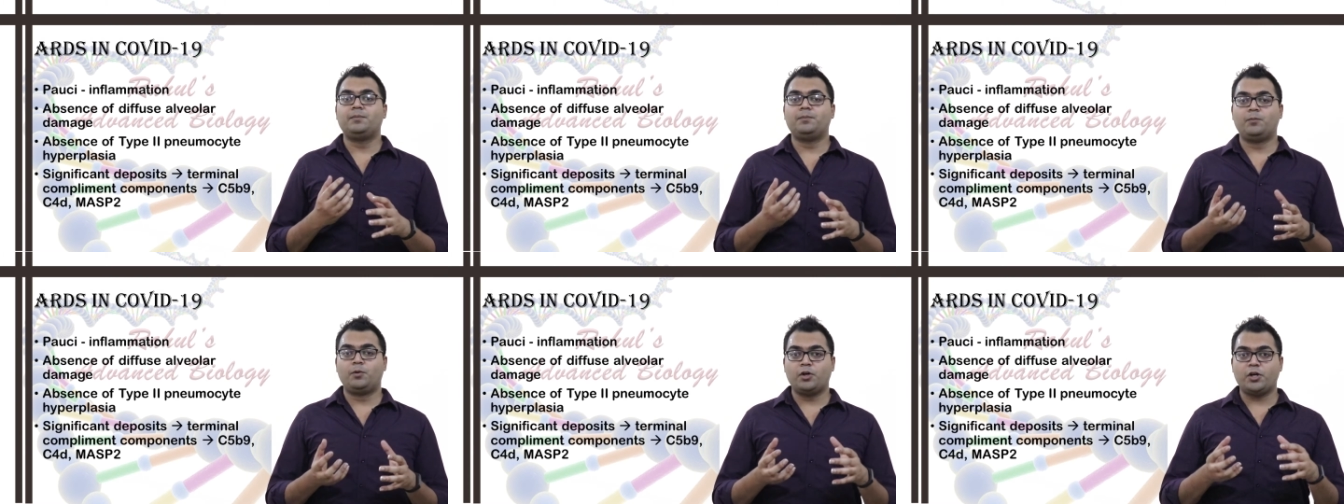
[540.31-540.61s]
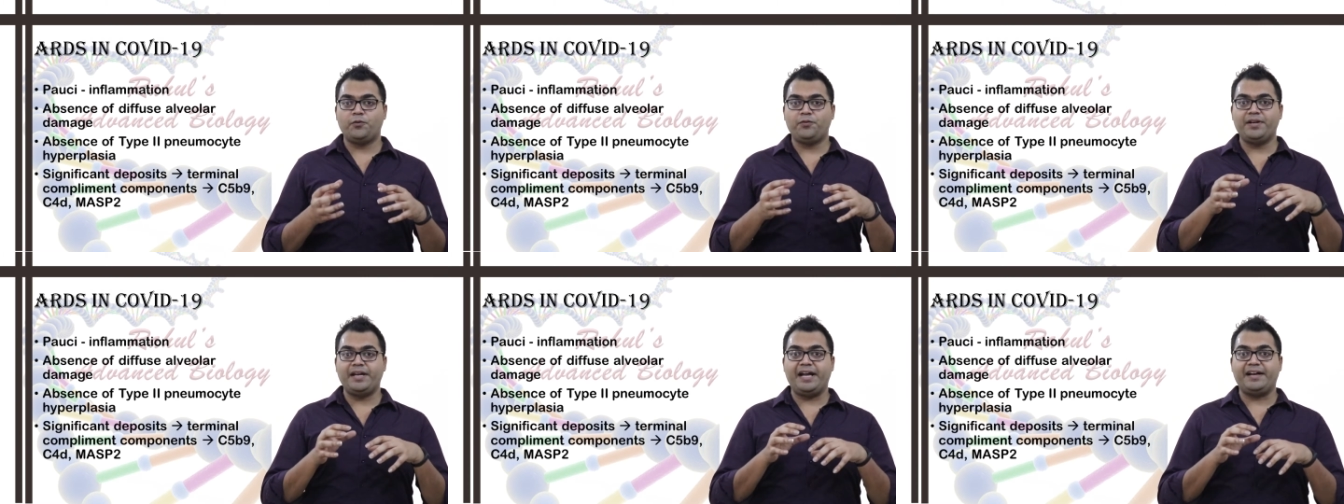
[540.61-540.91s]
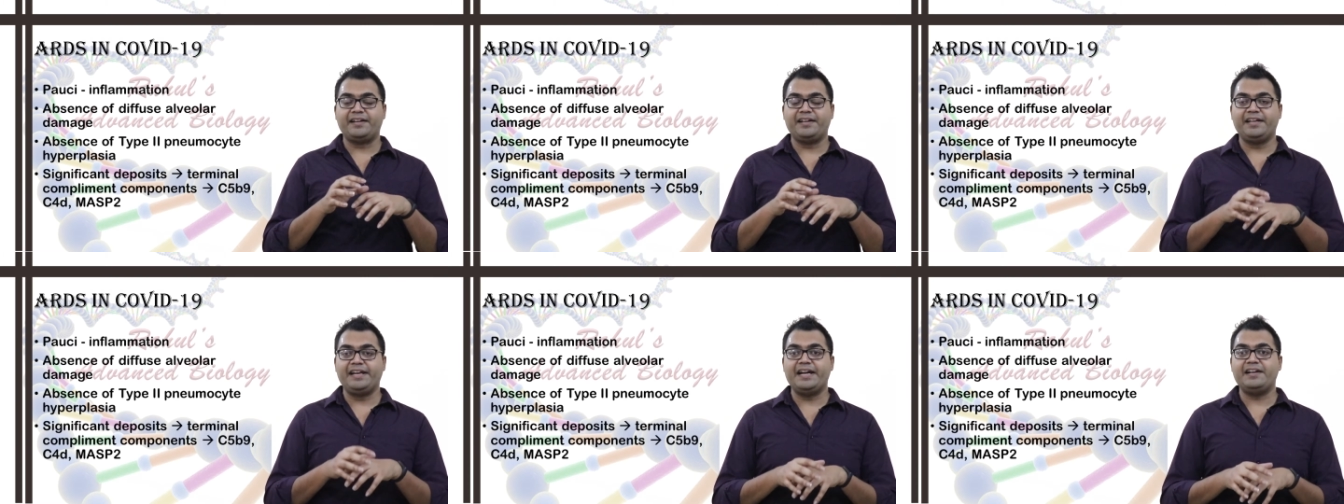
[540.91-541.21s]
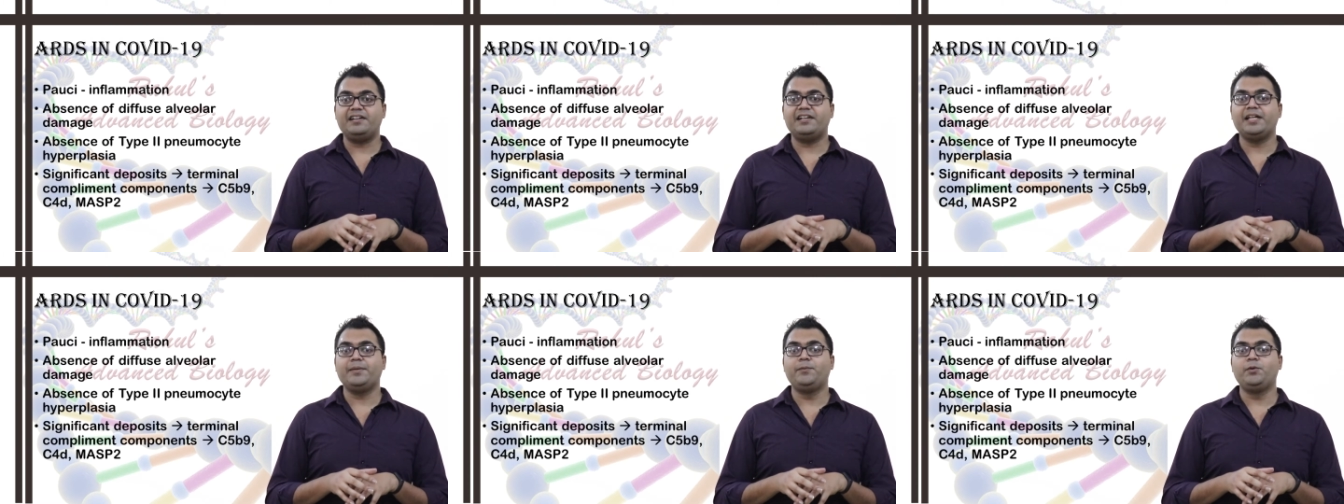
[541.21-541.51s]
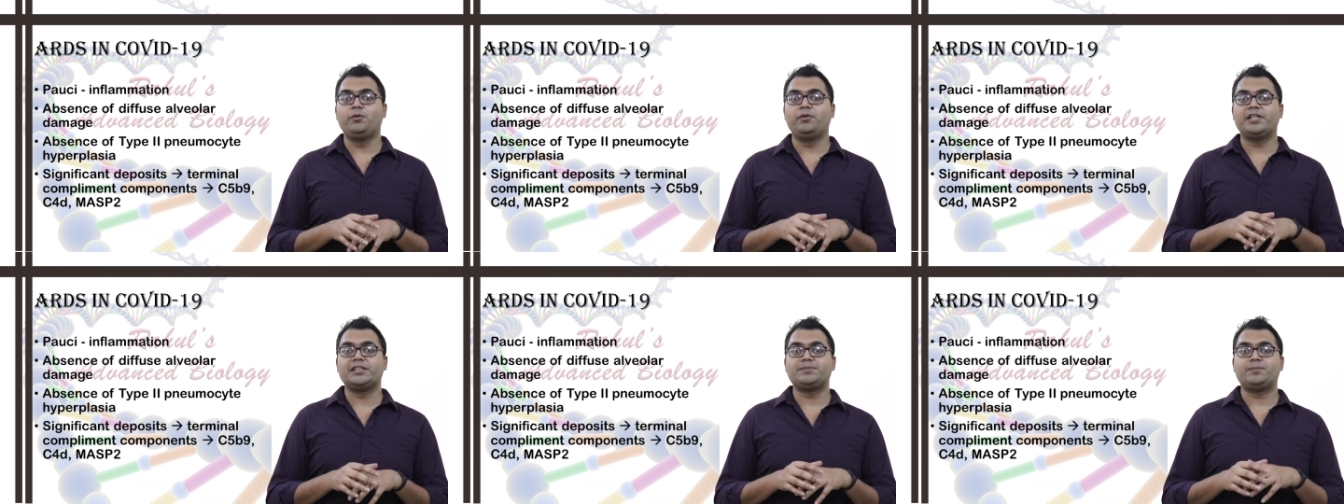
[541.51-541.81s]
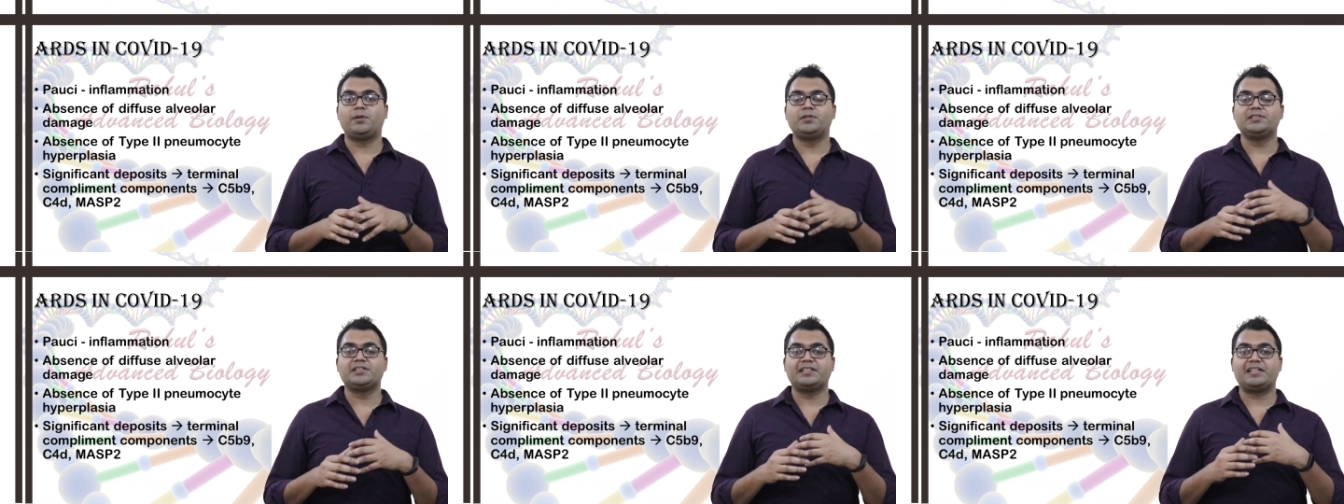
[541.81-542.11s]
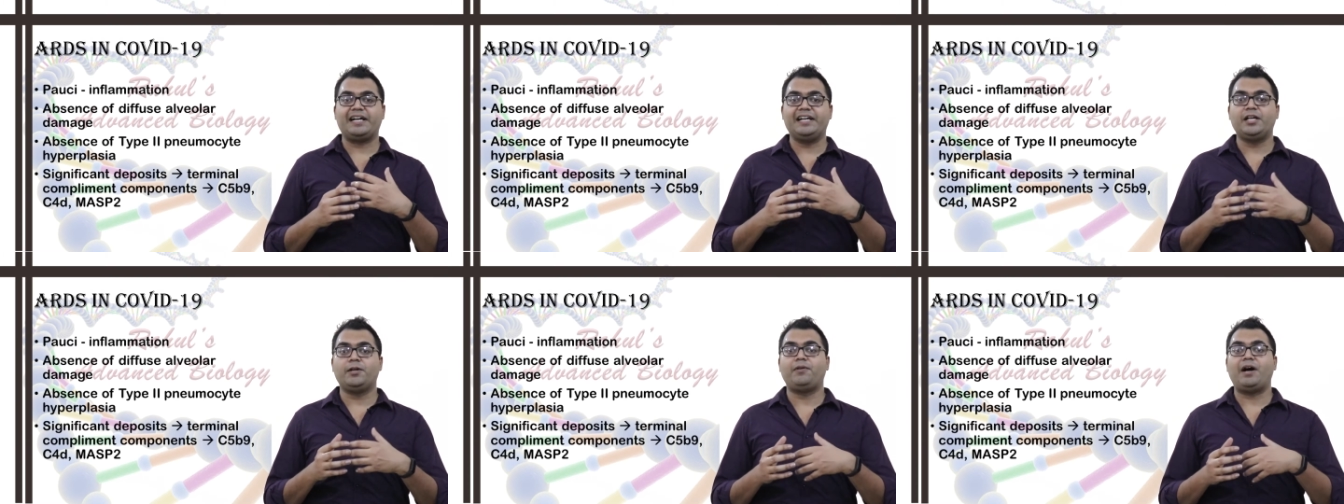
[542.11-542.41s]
more of an aggregated immune response, a kind of